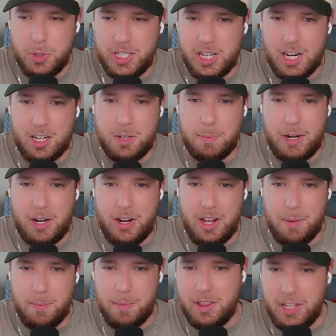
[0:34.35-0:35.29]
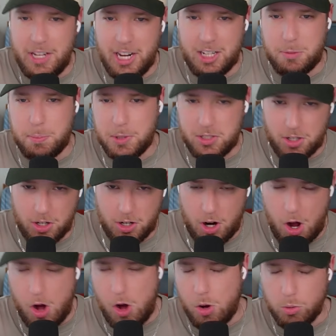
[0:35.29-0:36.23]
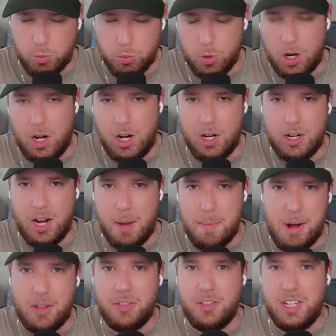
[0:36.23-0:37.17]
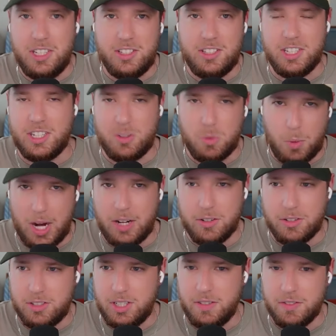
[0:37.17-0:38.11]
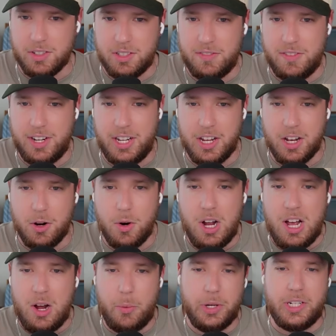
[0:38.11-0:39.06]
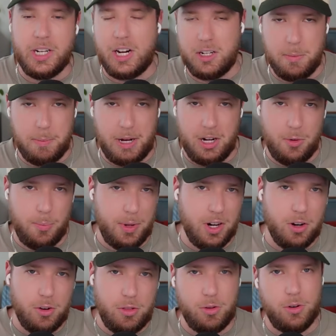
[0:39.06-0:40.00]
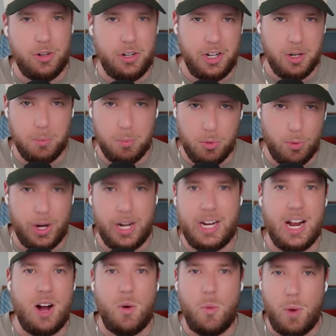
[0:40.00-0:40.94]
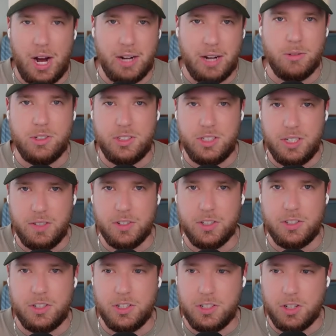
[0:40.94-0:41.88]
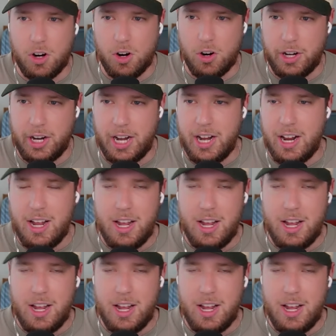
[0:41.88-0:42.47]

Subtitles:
We talked about him, and the experts are all wrong about these 6 wide receivers video. We talked about him in our 3rd year breakout wide receivers to target.